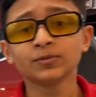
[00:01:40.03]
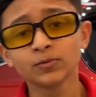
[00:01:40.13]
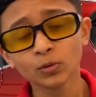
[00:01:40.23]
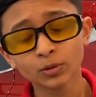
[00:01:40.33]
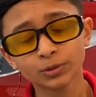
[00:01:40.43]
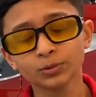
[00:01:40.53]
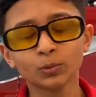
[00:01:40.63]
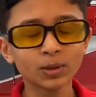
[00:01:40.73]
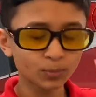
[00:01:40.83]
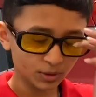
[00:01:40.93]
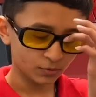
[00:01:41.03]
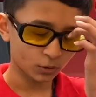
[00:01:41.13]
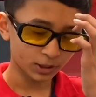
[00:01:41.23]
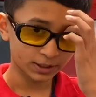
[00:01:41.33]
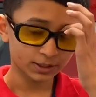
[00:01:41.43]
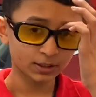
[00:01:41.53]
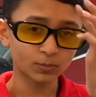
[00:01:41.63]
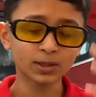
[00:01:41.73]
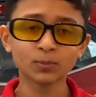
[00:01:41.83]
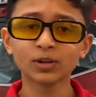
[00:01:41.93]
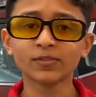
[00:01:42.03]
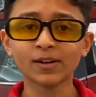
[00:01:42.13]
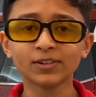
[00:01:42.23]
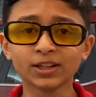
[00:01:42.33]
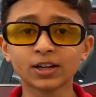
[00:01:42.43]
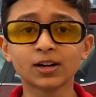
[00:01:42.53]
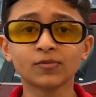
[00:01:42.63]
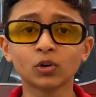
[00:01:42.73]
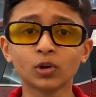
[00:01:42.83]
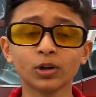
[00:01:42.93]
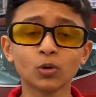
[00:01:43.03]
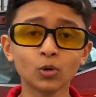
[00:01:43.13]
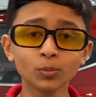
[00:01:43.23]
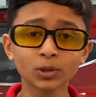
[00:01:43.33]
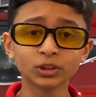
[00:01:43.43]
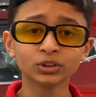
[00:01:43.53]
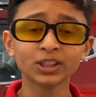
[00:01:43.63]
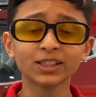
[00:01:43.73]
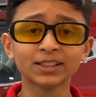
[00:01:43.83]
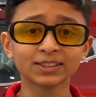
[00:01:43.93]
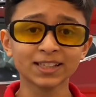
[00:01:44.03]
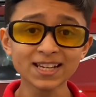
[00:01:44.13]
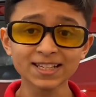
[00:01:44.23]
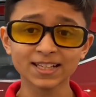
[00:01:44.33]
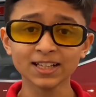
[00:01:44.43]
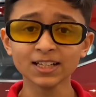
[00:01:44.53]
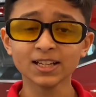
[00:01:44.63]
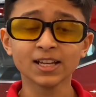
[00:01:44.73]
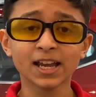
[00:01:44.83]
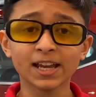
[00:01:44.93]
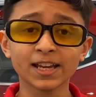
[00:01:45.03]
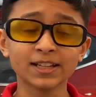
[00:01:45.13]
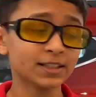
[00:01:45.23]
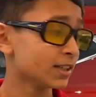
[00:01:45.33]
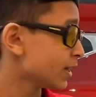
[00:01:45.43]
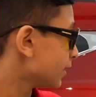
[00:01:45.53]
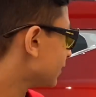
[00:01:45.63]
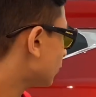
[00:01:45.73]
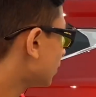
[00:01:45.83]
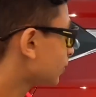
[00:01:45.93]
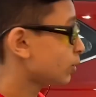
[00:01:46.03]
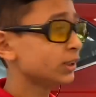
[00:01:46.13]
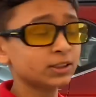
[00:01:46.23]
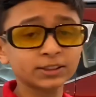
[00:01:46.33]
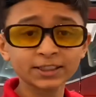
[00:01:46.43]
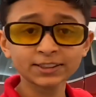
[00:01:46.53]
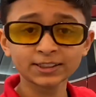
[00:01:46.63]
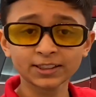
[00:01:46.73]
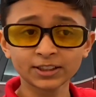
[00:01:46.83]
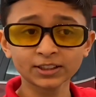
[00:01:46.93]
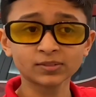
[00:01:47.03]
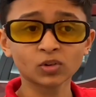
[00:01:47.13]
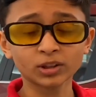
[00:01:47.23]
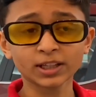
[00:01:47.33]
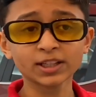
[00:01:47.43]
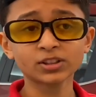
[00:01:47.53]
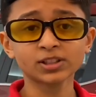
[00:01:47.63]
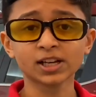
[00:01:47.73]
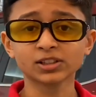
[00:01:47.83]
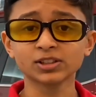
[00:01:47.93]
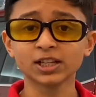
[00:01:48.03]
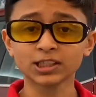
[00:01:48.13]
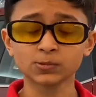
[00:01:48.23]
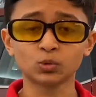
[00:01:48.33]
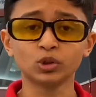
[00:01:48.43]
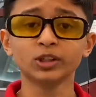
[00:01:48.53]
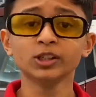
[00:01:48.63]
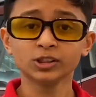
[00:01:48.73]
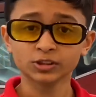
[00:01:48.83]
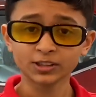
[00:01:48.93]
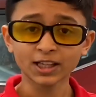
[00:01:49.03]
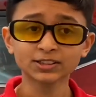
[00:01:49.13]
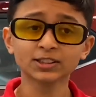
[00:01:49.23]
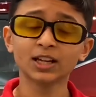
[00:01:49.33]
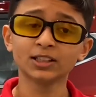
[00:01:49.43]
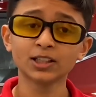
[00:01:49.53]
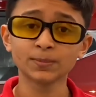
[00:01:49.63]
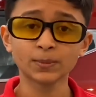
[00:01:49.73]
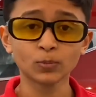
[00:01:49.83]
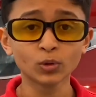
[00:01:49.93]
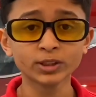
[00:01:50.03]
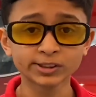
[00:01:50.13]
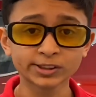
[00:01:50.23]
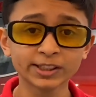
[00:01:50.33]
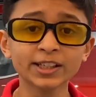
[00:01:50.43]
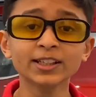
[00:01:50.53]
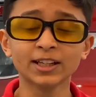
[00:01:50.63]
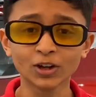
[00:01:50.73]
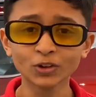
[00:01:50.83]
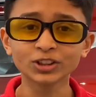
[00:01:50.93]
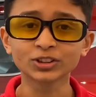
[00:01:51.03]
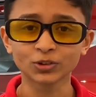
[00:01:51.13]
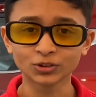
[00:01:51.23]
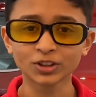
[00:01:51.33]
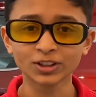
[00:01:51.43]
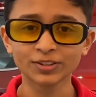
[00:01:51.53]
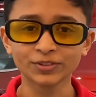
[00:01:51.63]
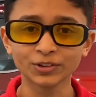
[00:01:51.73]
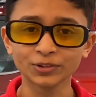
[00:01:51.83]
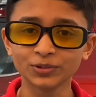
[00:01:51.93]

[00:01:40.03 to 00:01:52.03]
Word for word: 1.4 liter and the 1.5 liter are for home country that's India and the 1.6 liter is for the international export that's a little bit more history. Now let's go to the review.